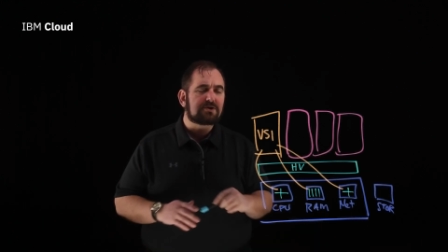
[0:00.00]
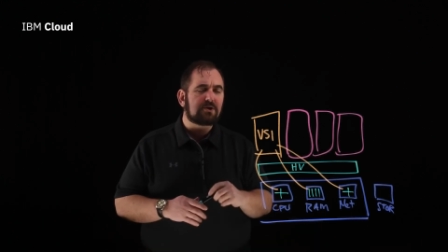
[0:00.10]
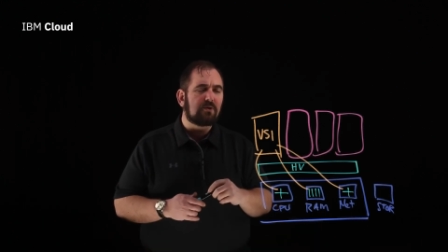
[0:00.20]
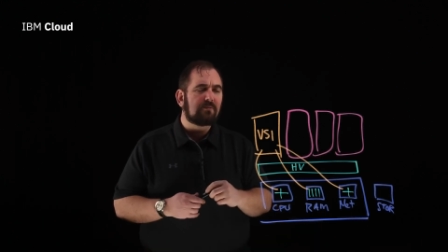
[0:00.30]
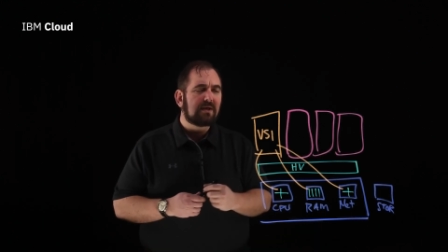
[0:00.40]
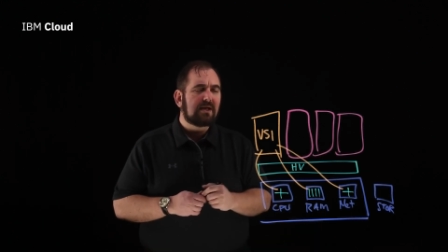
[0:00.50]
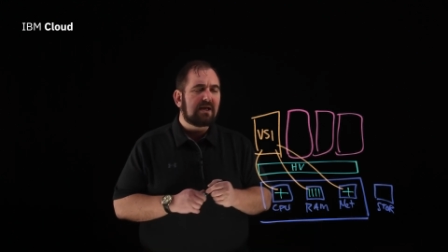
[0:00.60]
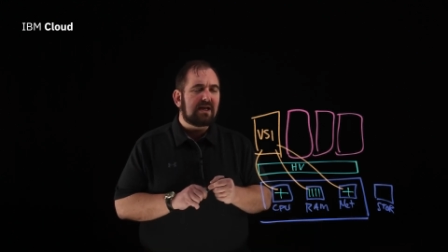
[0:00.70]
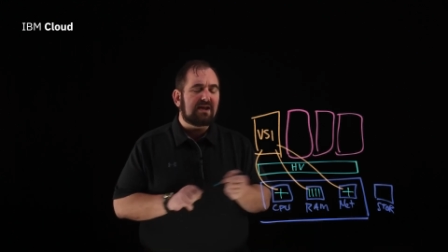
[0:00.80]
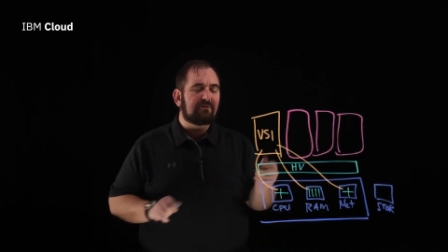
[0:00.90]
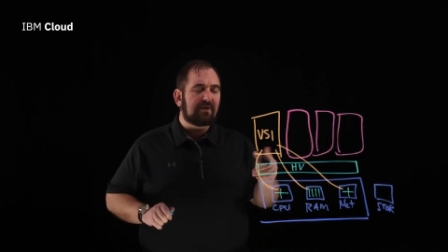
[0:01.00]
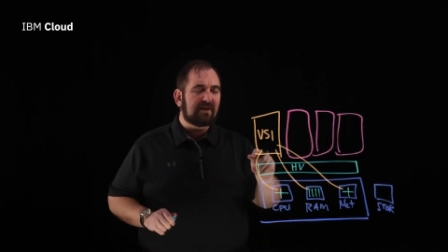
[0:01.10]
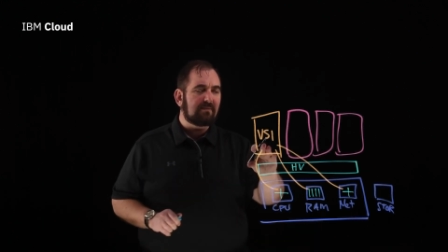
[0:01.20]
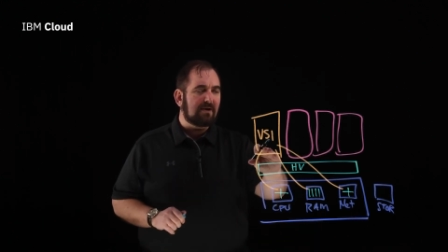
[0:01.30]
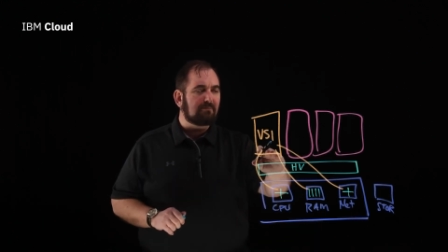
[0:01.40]
So, if we
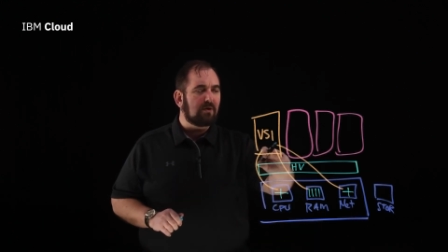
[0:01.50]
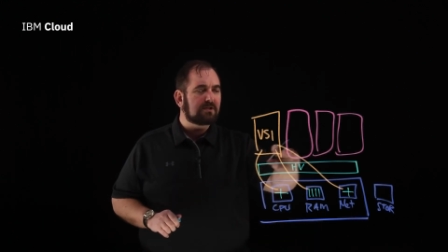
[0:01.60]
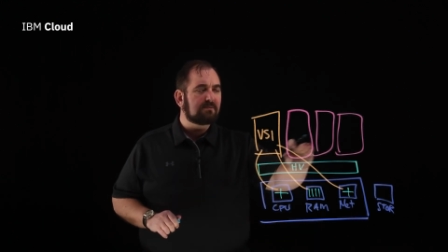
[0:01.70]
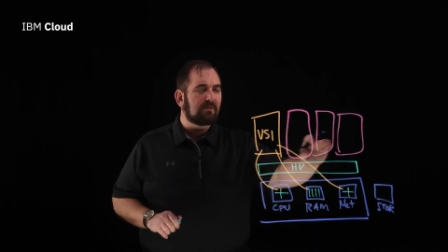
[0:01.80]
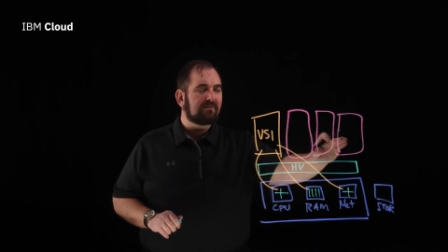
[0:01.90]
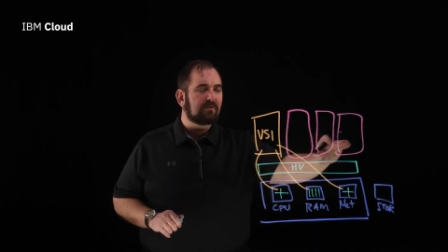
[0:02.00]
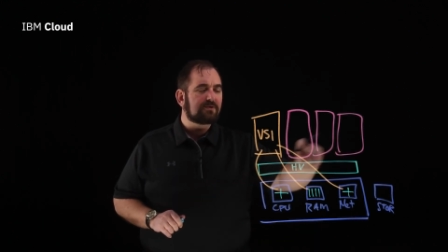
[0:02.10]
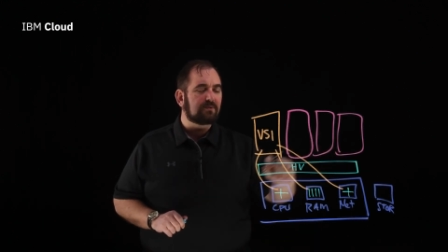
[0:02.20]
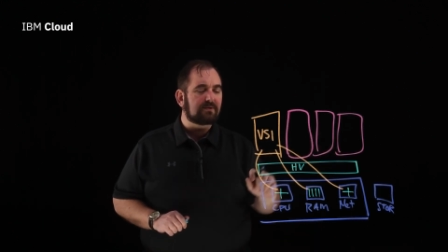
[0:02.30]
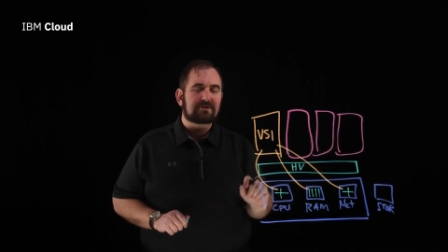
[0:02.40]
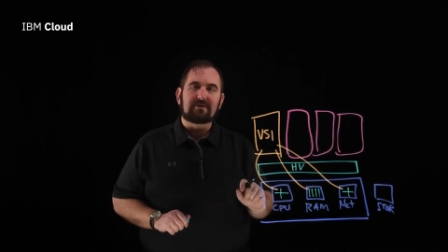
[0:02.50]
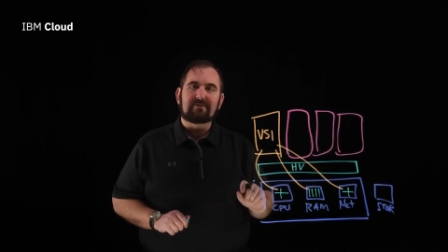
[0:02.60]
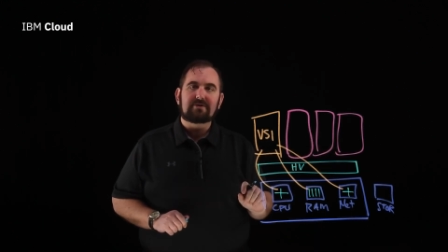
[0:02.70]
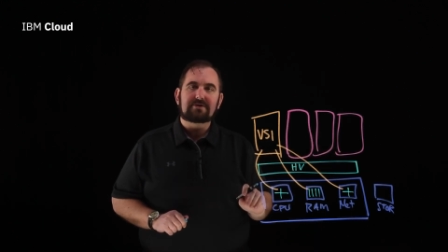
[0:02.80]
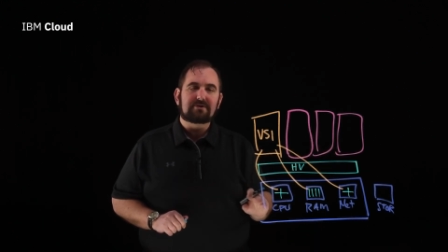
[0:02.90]
think about multiple virtual
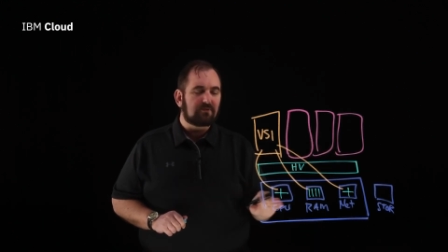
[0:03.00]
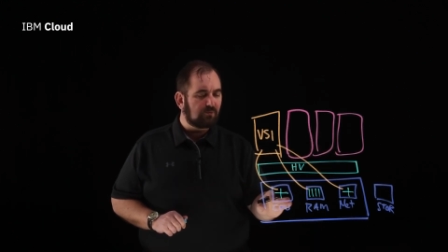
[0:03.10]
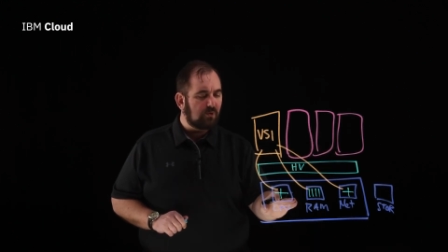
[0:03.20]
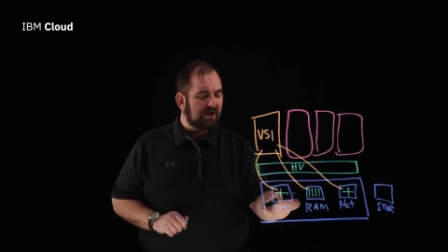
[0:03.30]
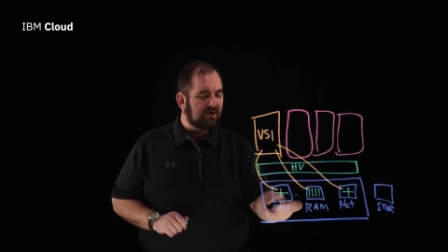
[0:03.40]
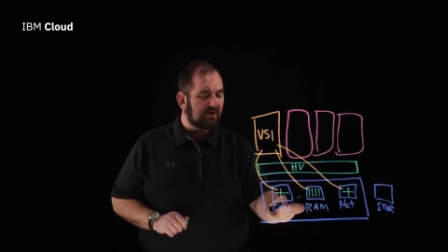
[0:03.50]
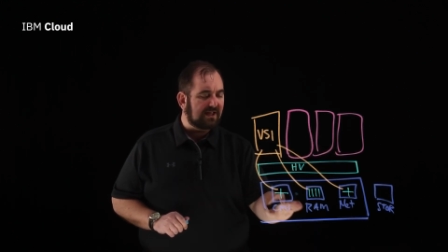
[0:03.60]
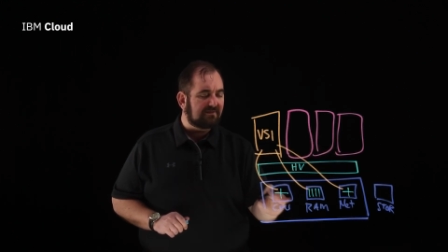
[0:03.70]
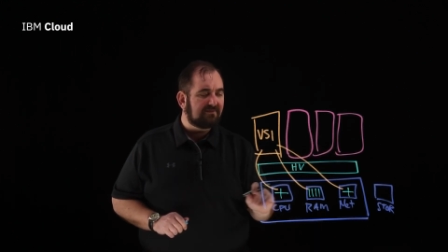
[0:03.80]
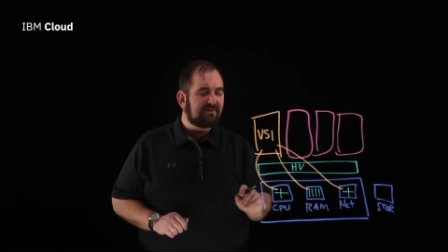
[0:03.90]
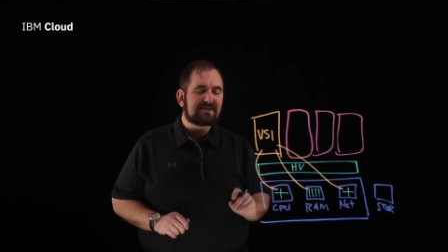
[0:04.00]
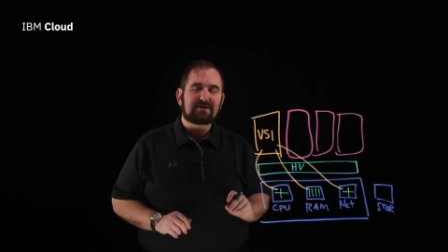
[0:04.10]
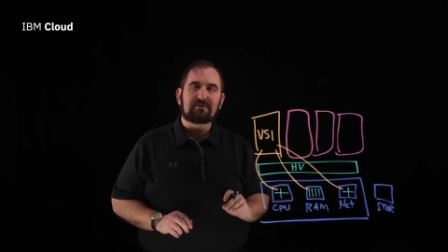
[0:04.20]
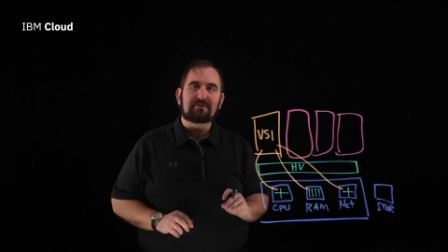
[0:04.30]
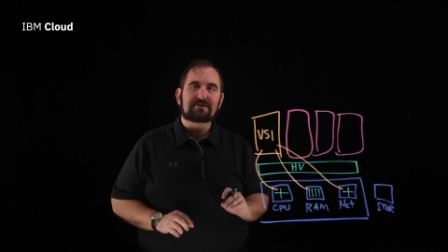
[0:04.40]
servers running on a
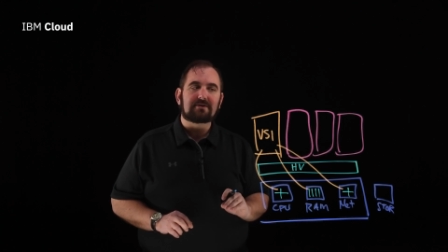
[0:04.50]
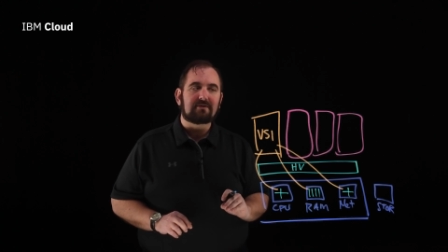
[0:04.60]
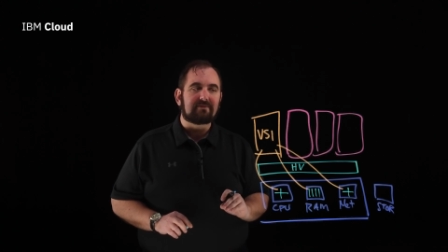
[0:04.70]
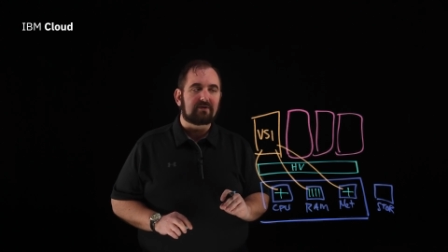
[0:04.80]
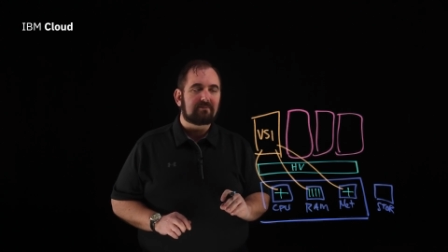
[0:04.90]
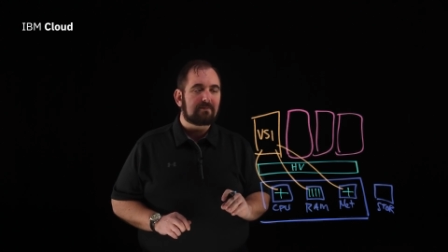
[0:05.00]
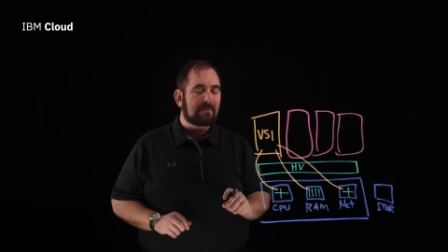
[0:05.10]
physical server,